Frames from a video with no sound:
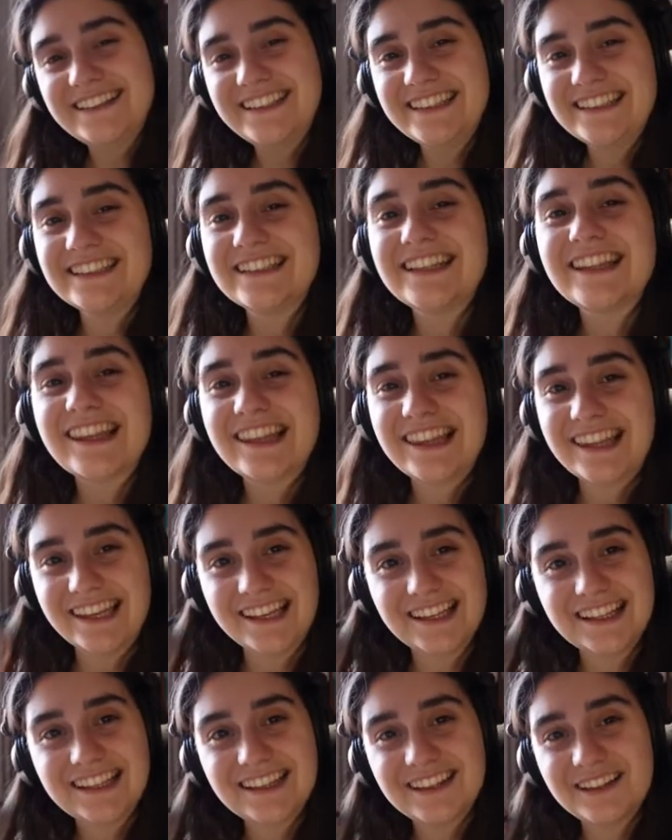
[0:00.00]
didn't
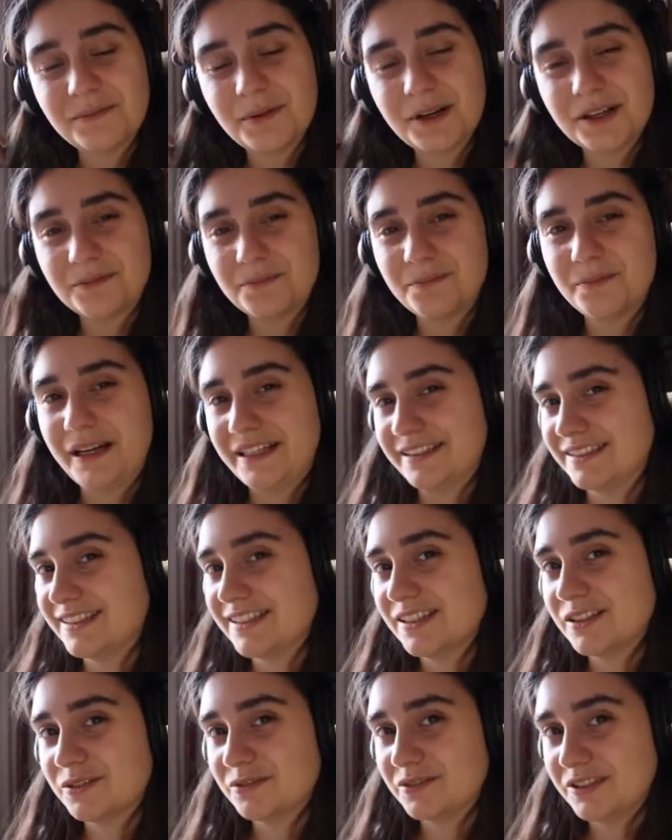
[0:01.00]
think about
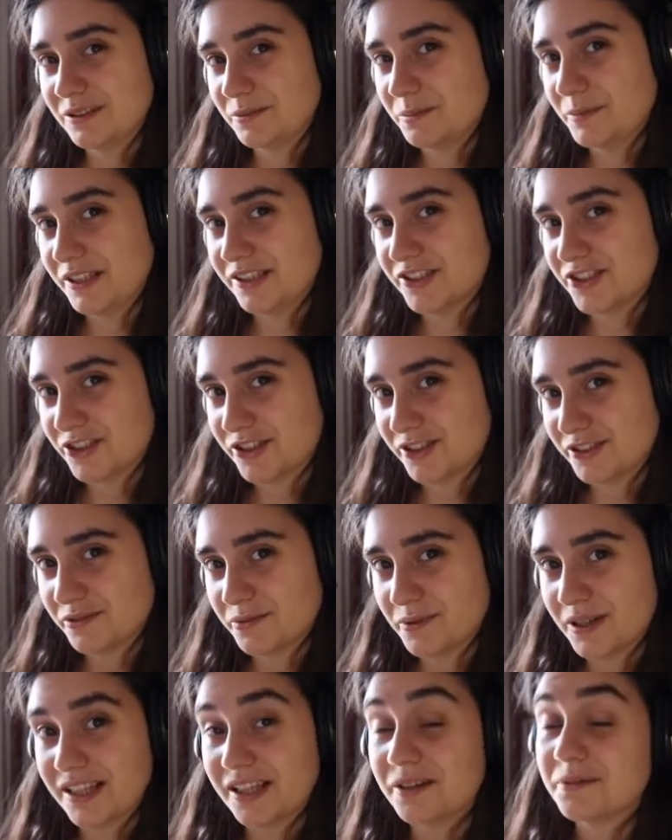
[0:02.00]
painting over the pictures
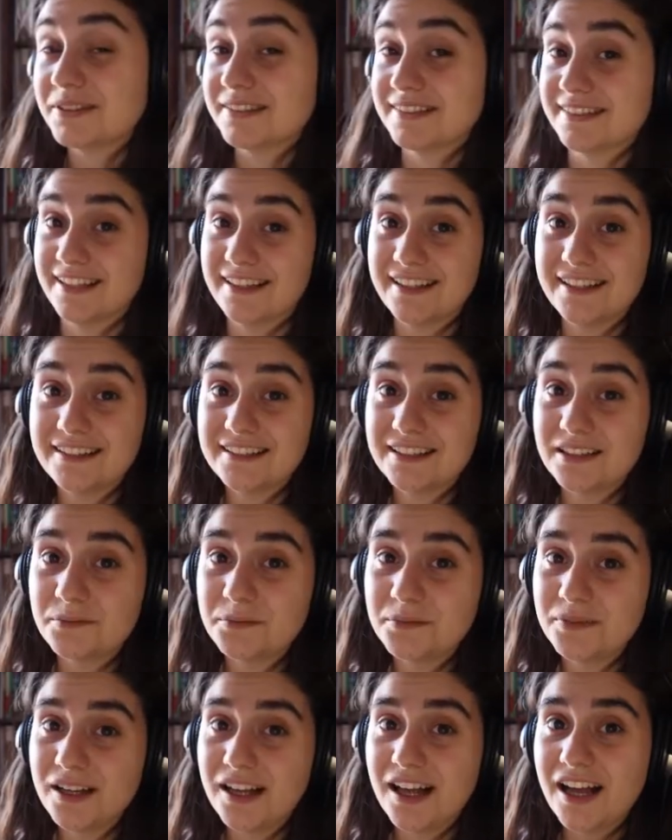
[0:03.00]
while I was taking
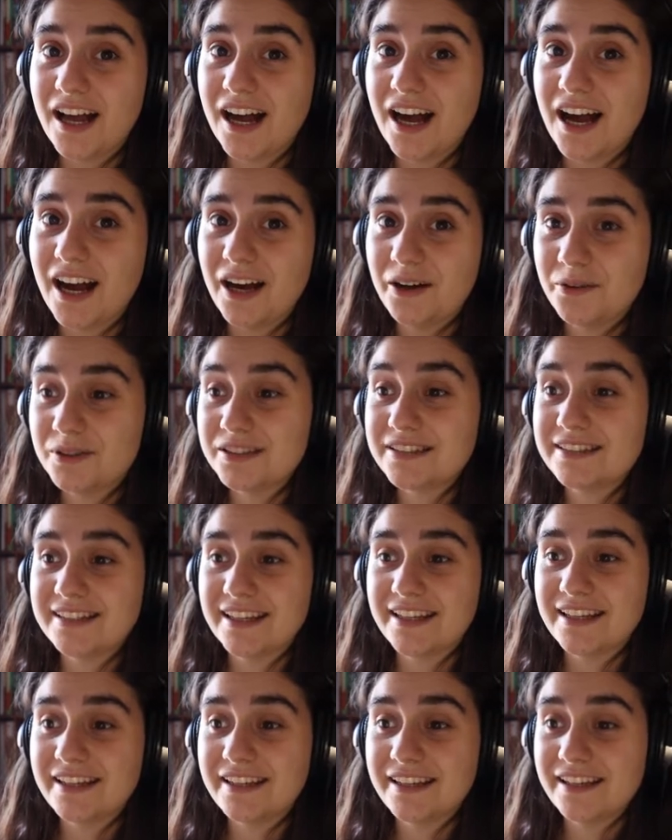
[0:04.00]
them. I was
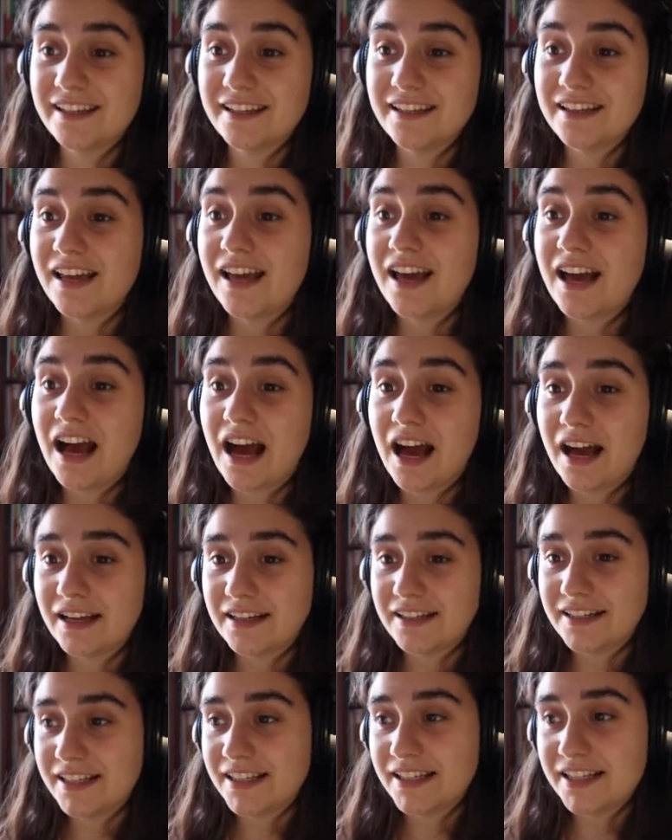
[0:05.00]
thinking I
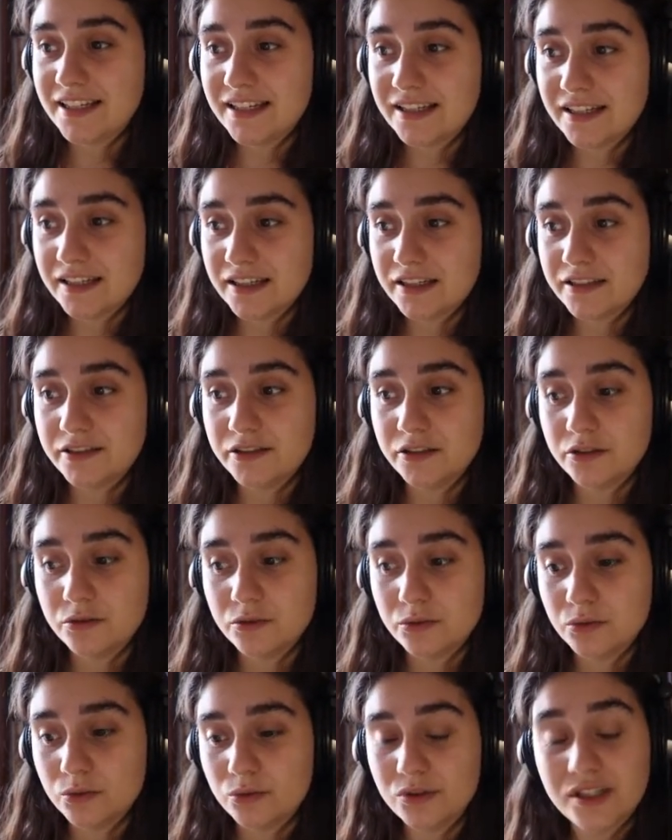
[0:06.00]
need a
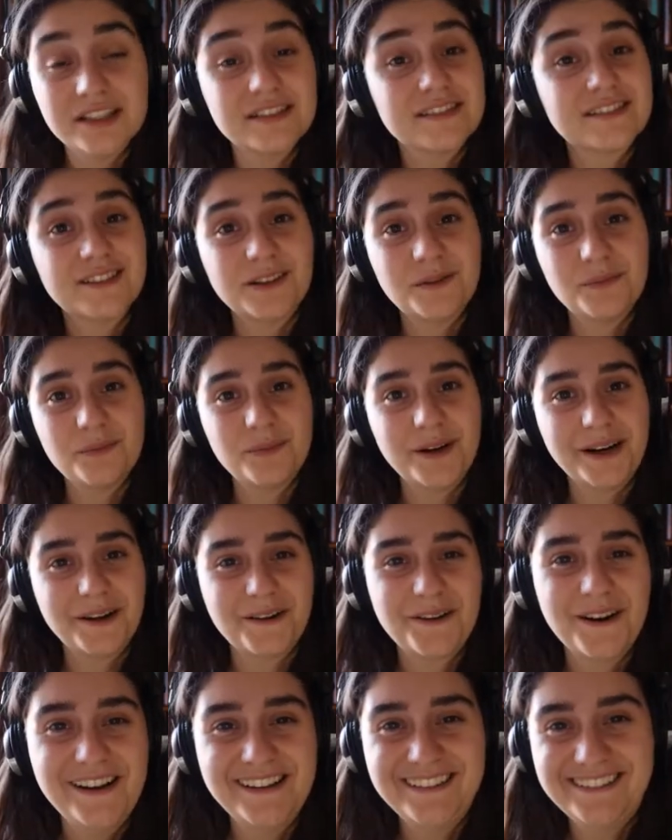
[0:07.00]
new desktop
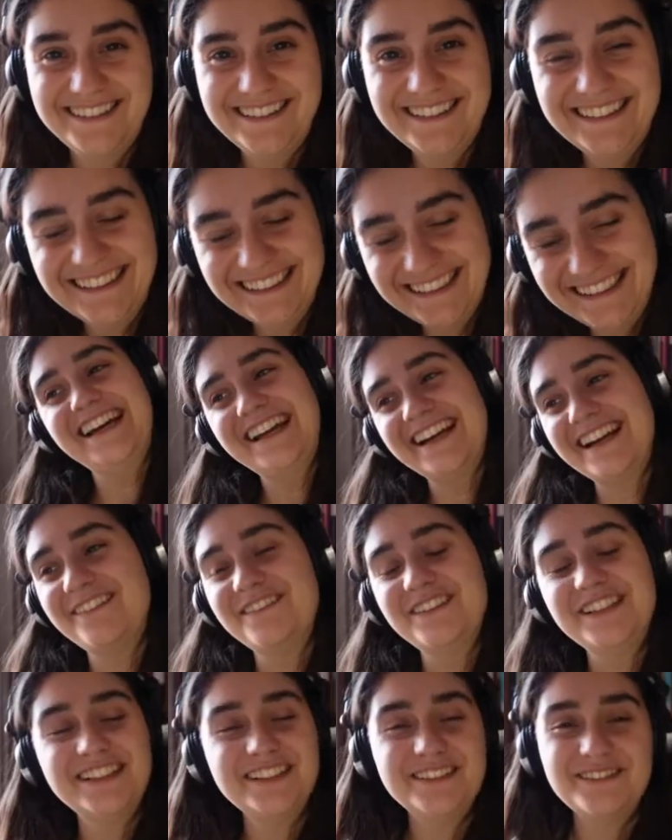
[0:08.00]
background and I
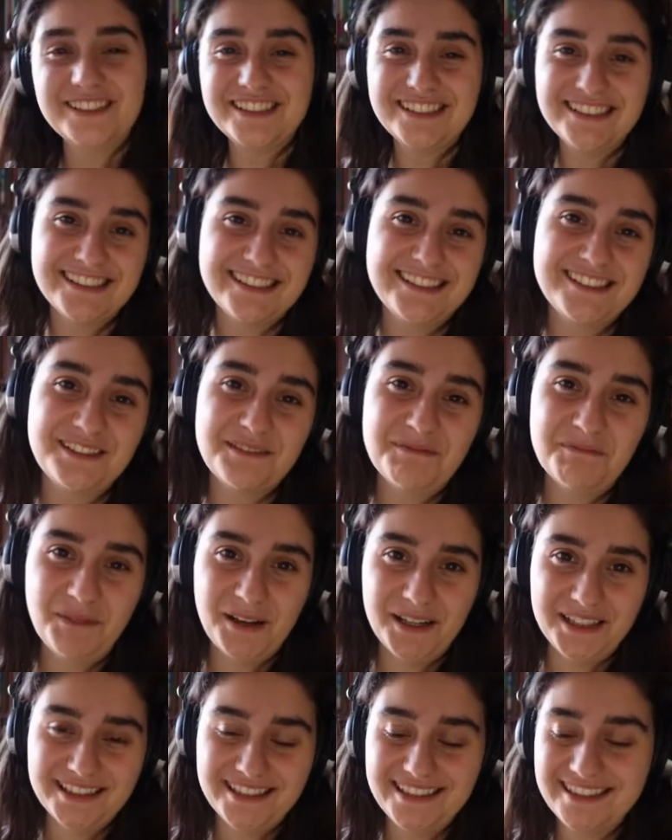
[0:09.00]
really wanted some
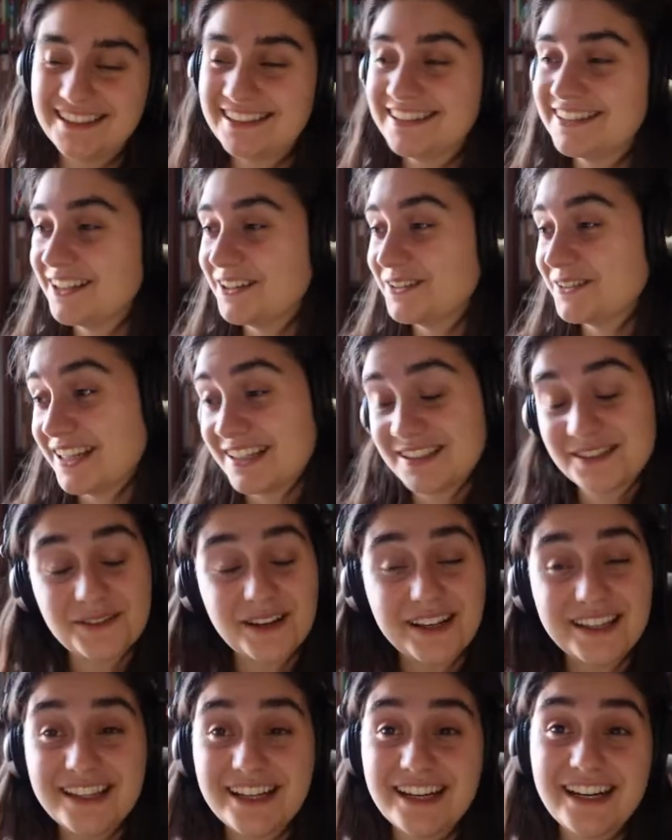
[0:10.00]
moss so that's
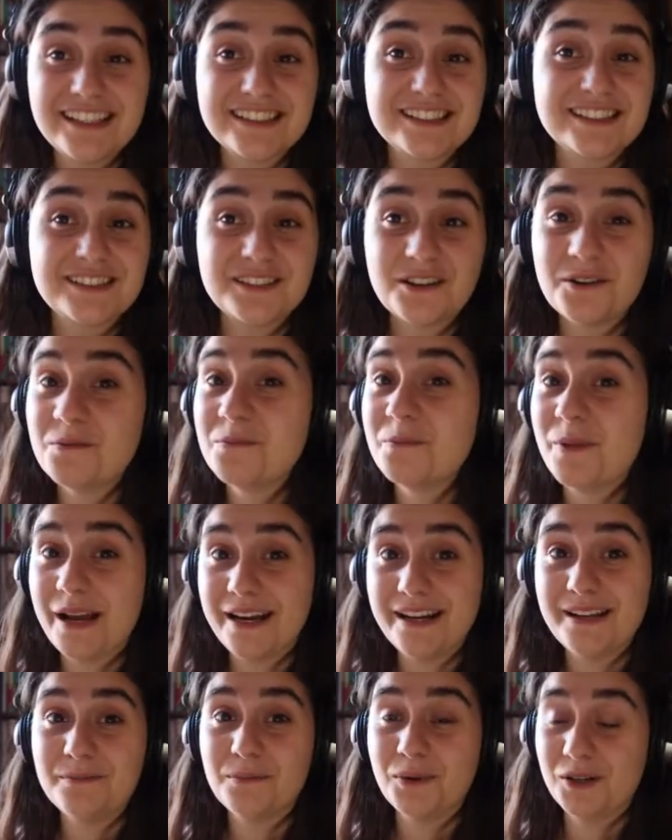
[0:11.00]
why there are so
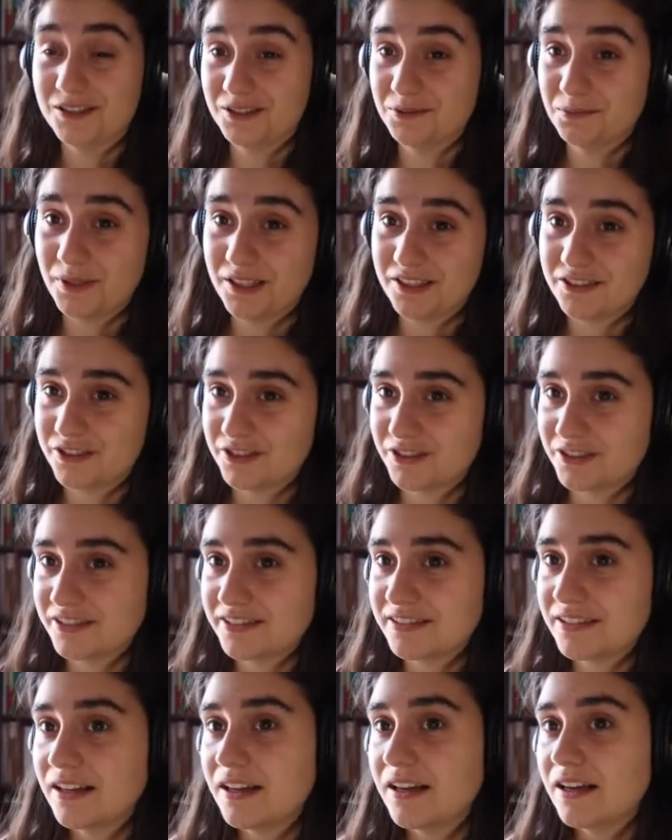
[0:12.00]
many moss pictures.